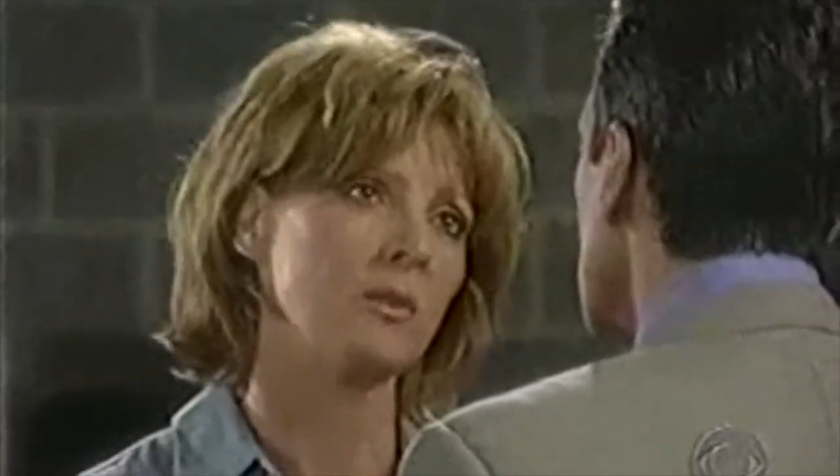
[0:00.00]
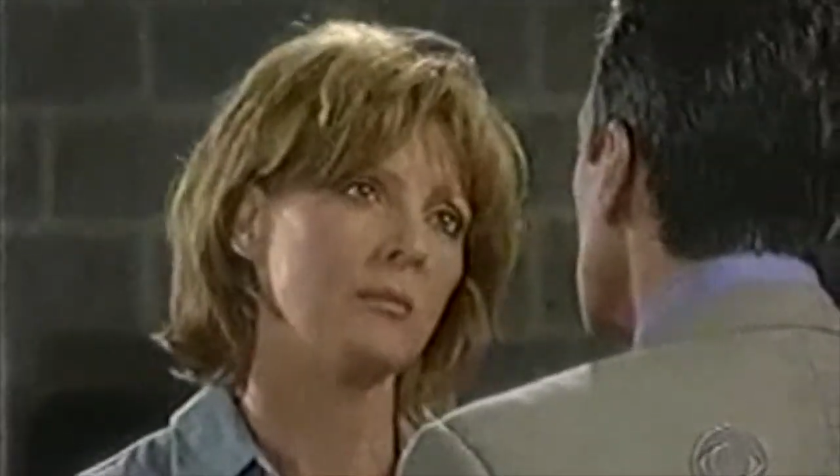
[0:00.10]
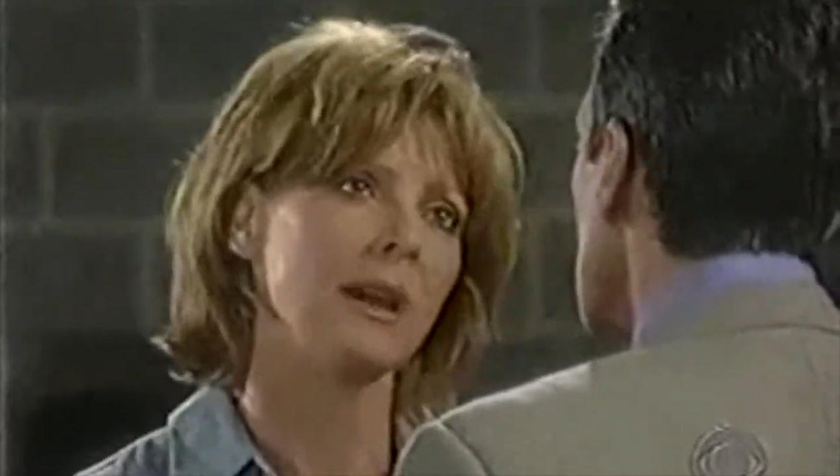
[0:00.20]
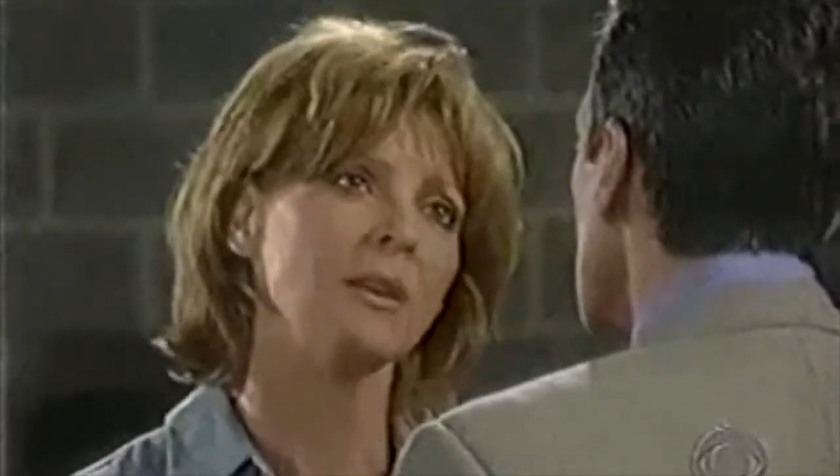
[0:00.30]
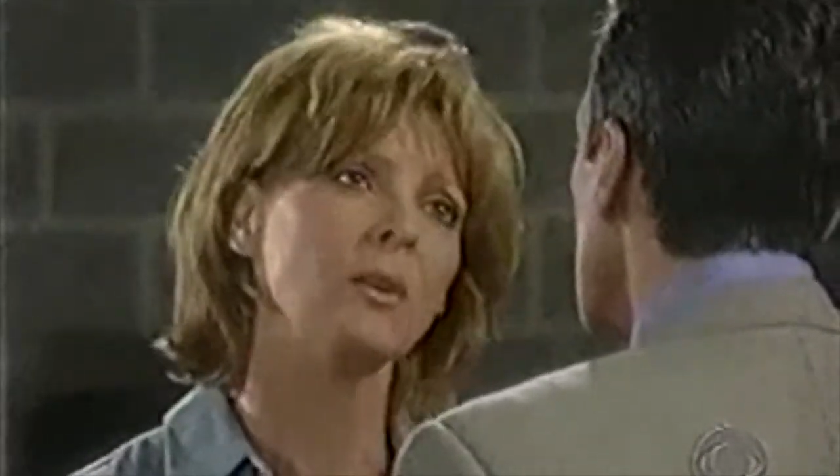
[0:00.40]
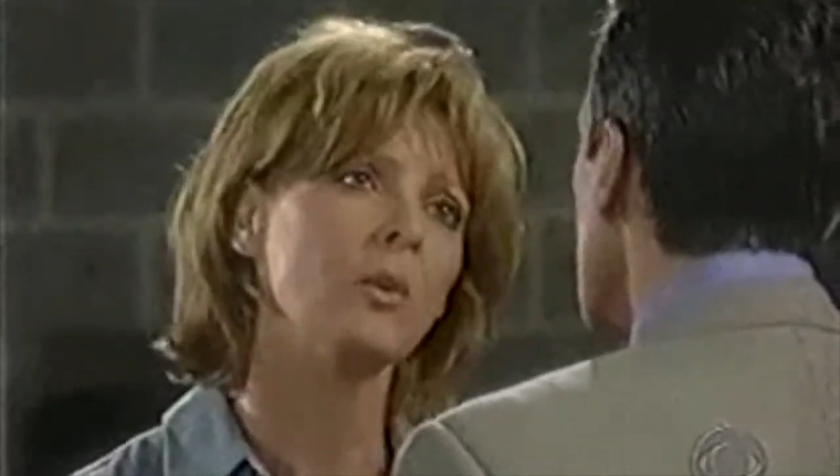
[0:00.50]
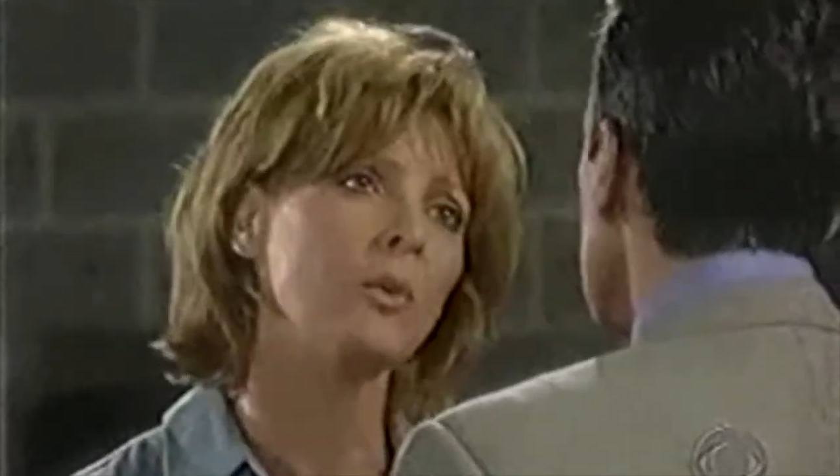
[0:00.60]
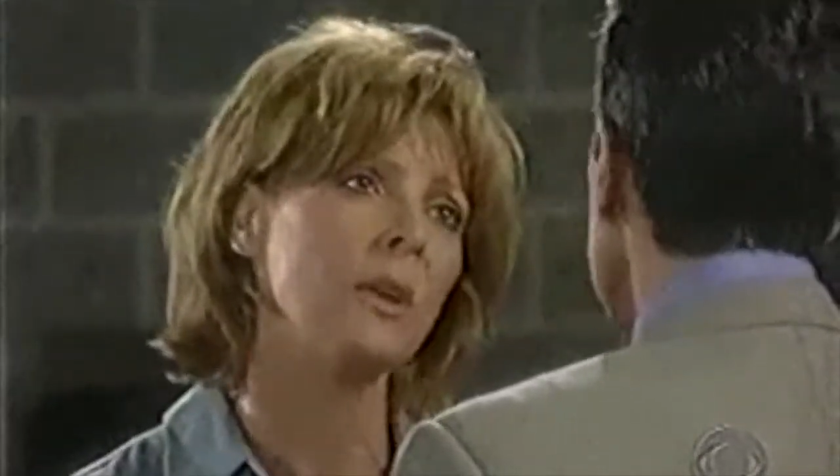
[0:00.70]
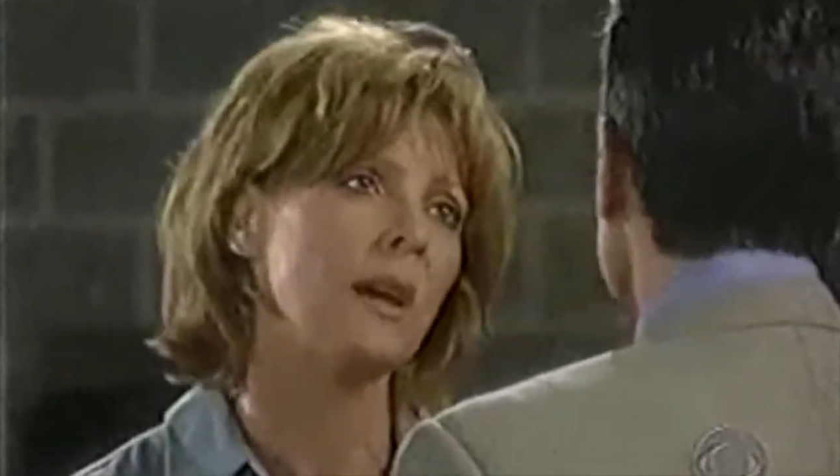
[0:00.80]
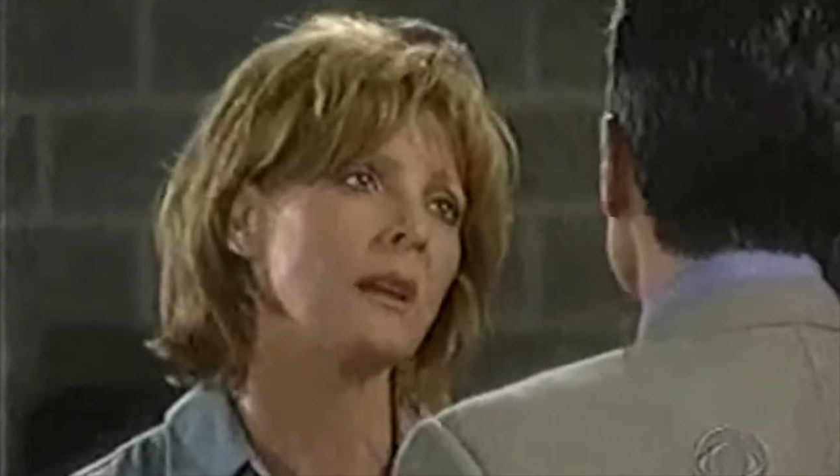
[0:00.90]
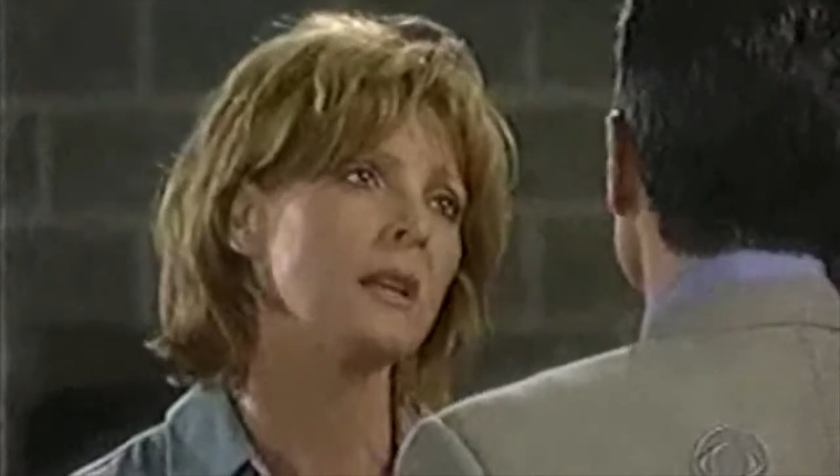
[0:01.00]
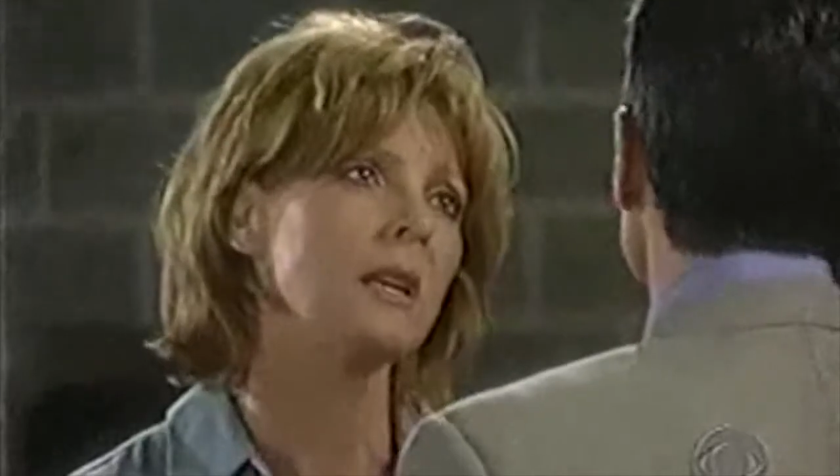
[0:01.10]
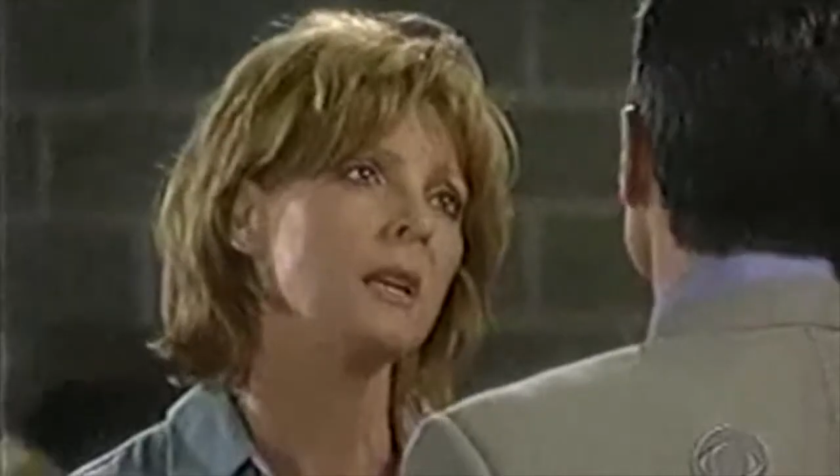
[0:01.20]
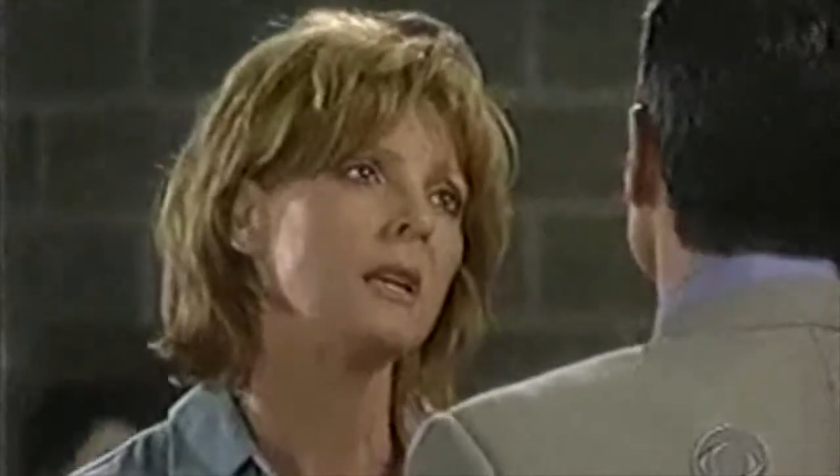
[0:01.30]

with him. I know that.